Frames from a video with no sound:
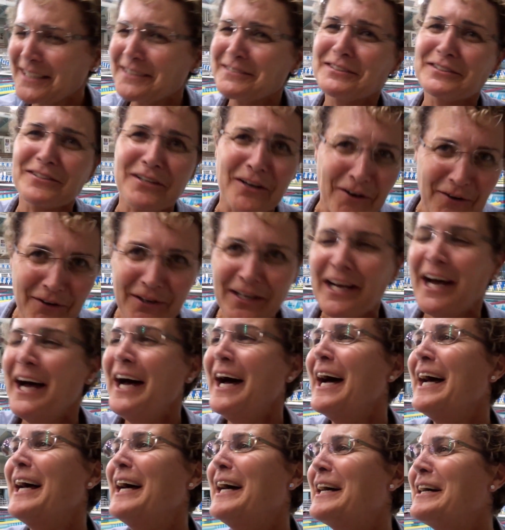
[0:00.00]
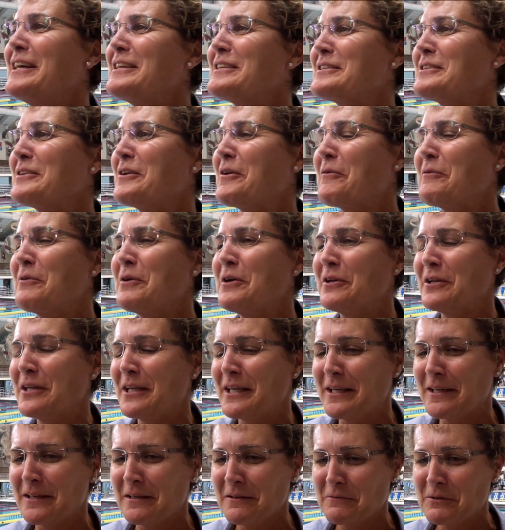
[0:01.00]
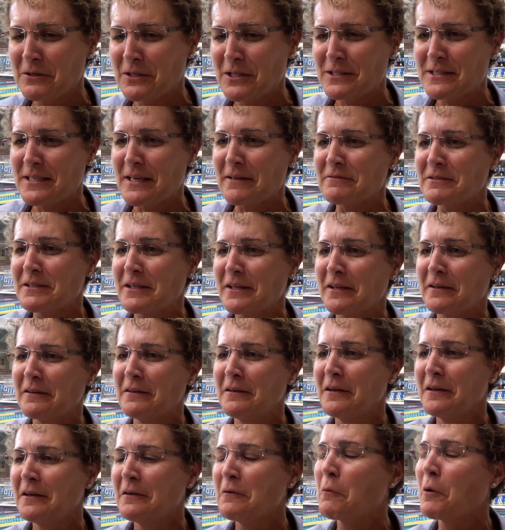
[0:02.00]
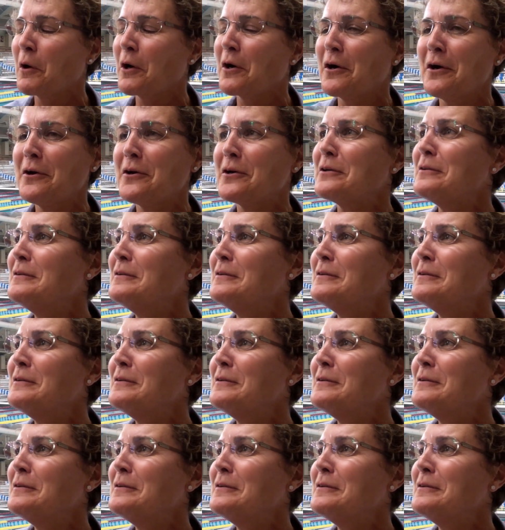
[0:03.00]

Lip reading: So we'll just have to work harder.